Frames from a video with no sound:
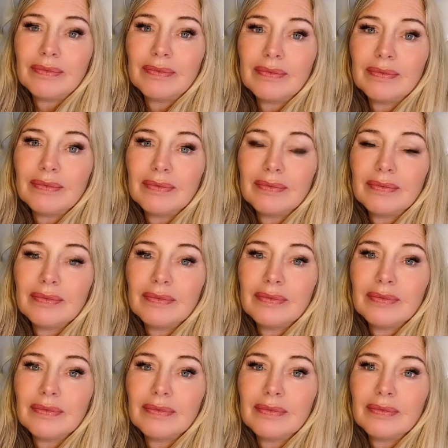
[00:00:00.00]

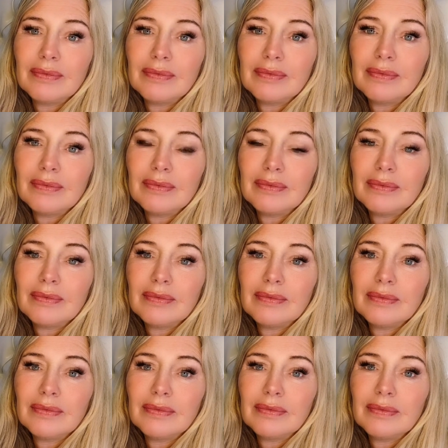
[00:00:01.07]

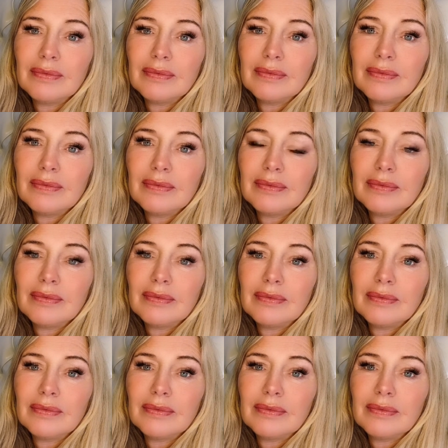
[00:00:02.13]
Nobody speaks.